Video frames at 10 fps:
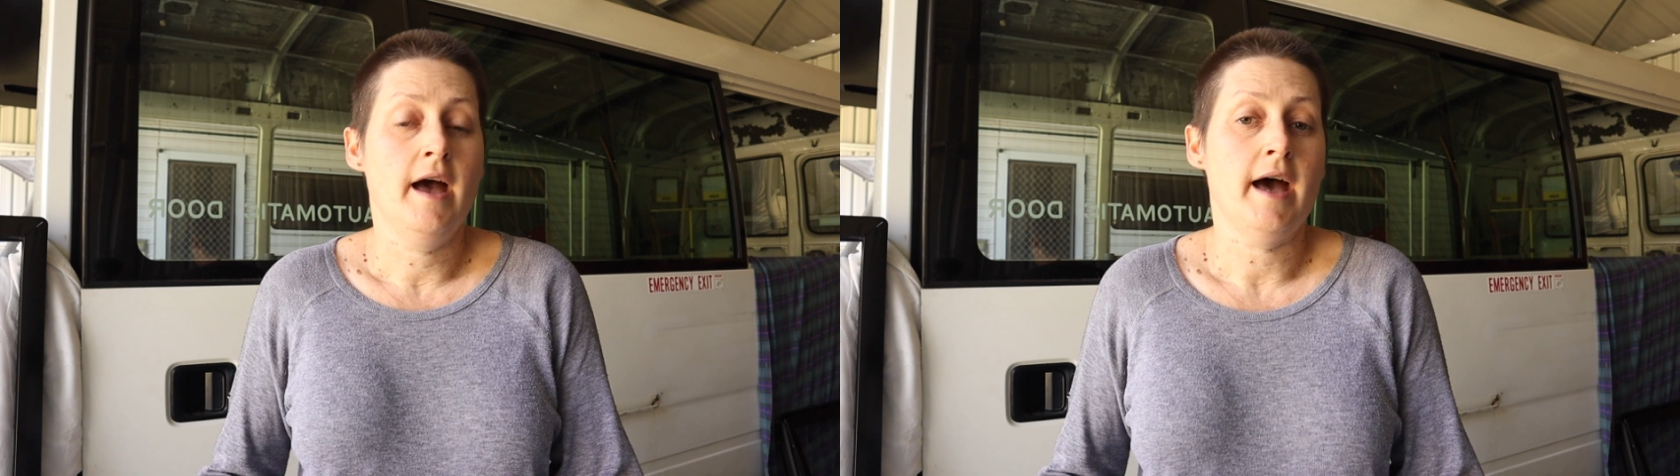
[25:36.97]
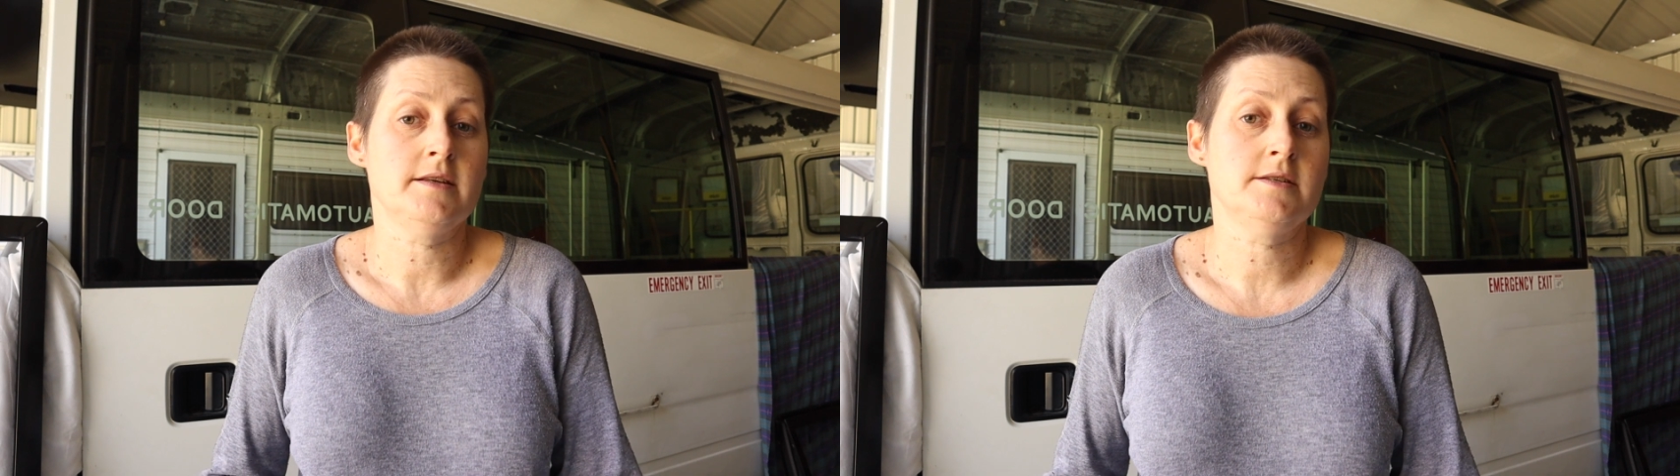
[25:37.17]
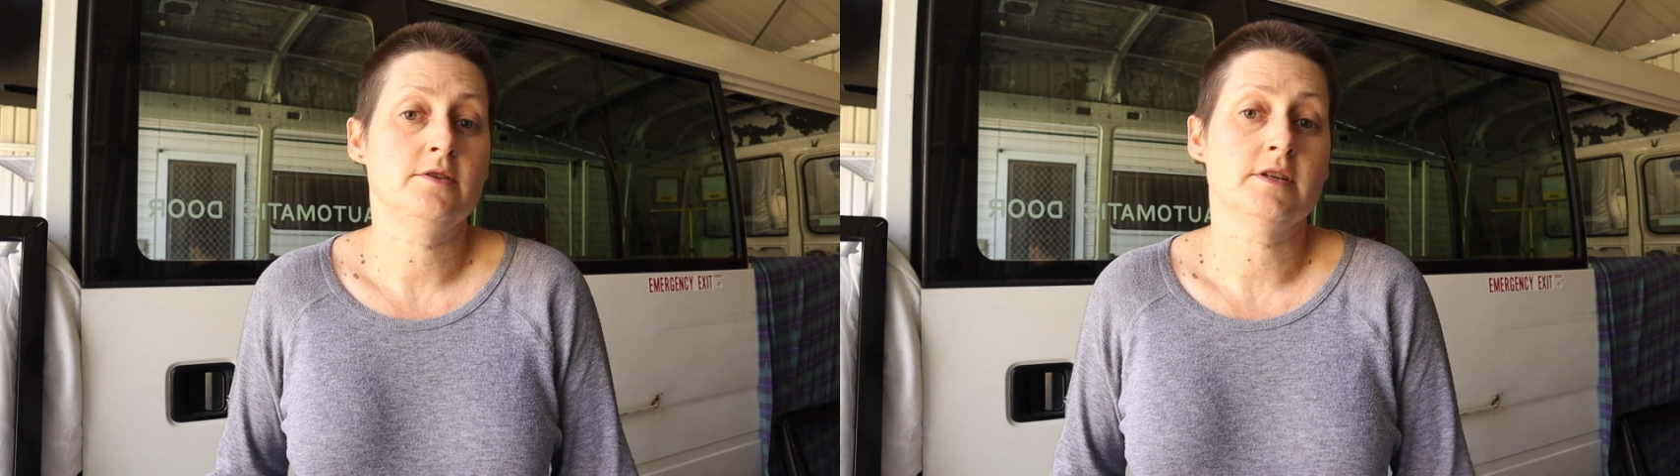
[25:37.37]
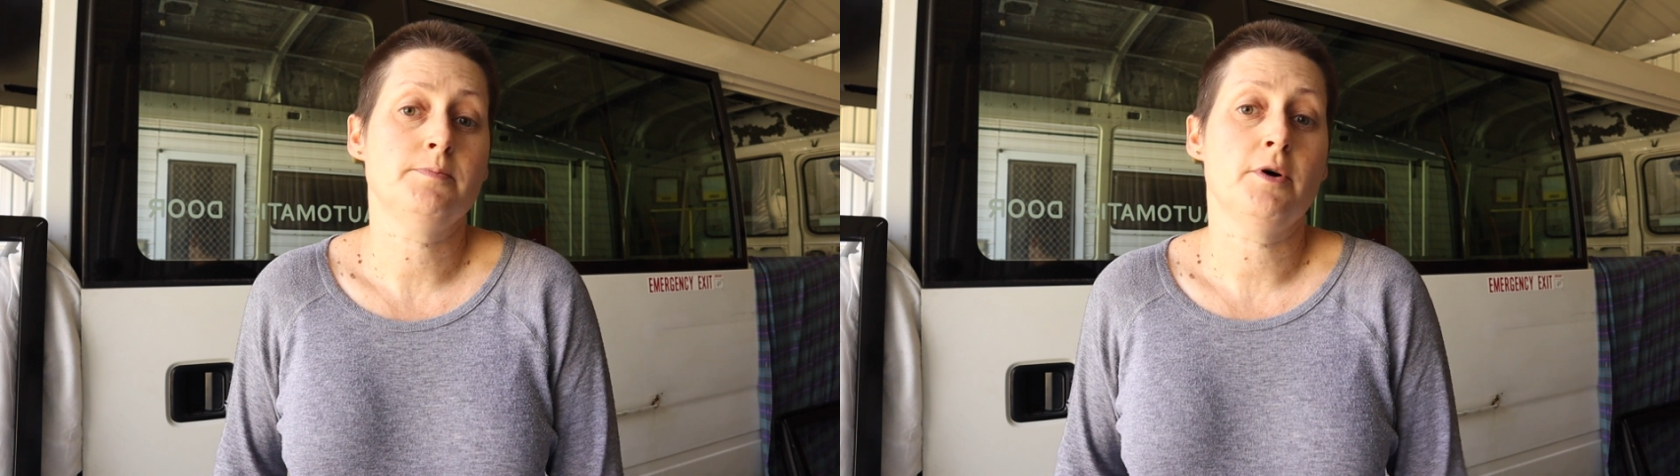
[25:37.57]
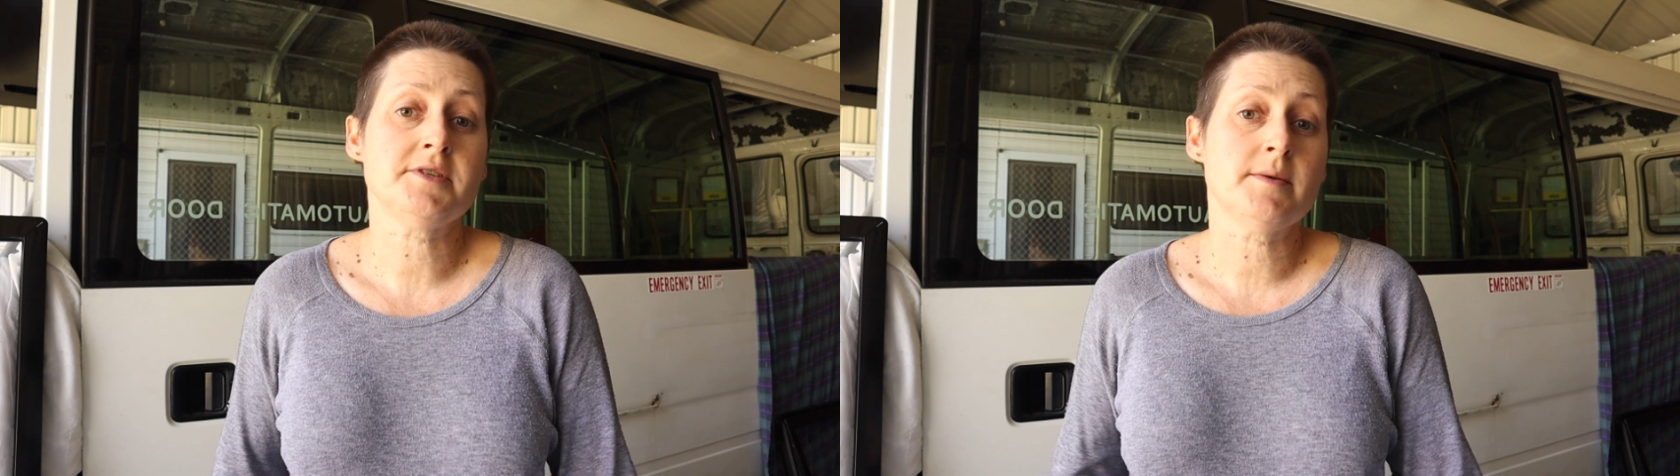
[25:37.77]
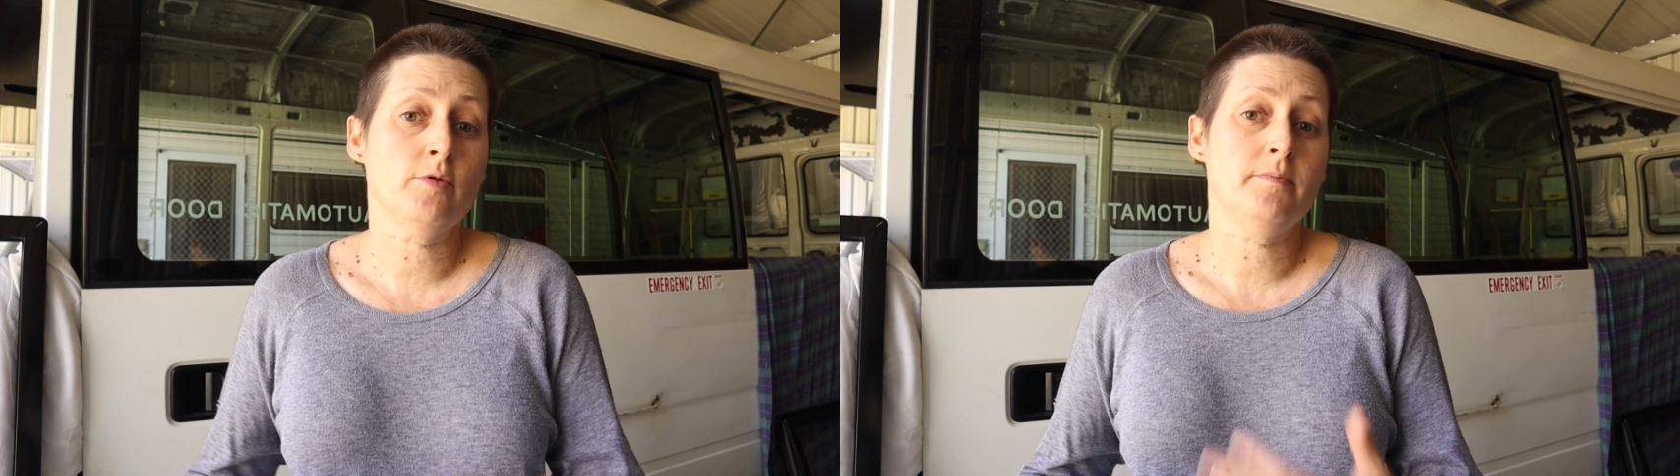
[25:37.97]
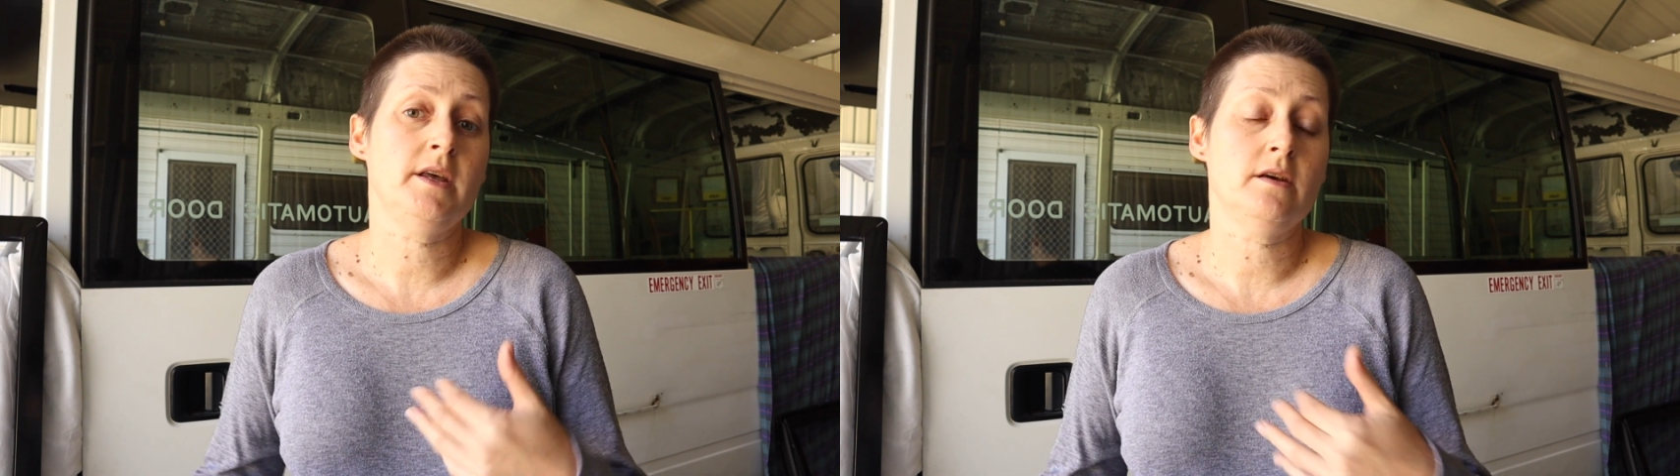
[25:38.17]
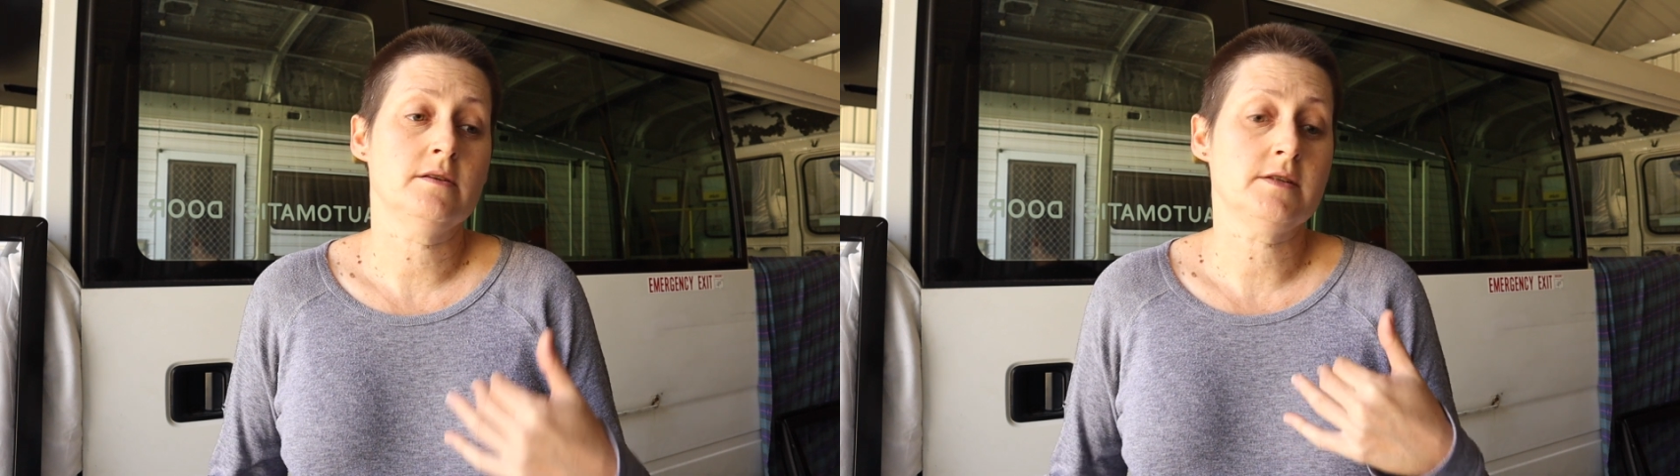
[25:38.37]
as soon as possible
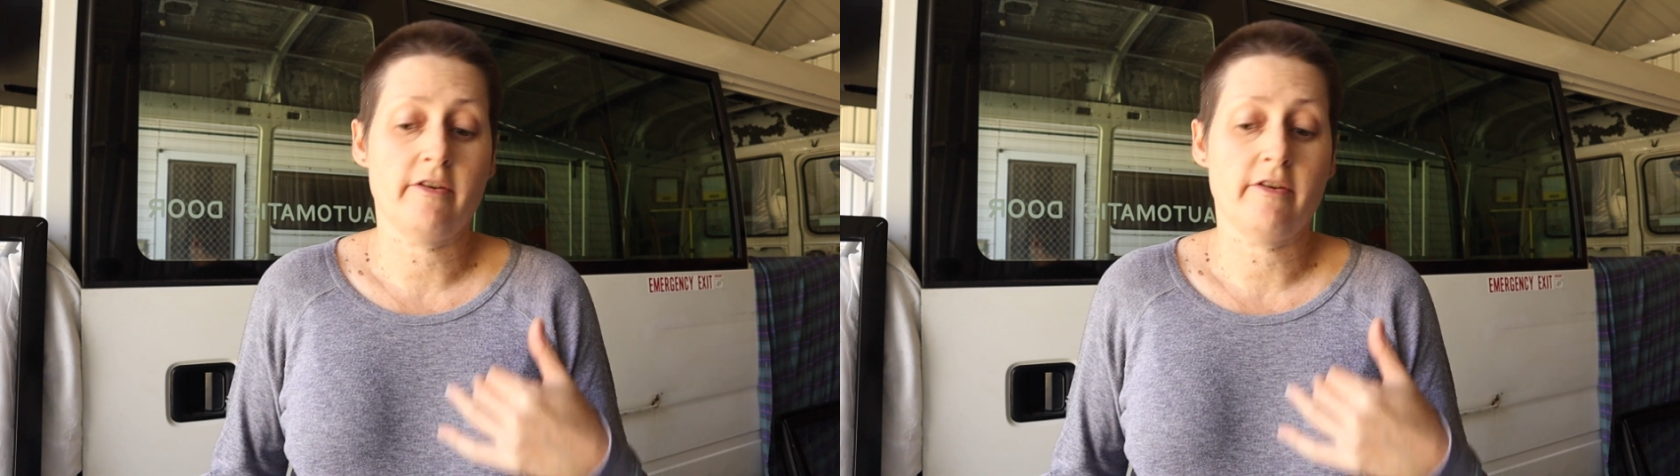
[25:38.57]
because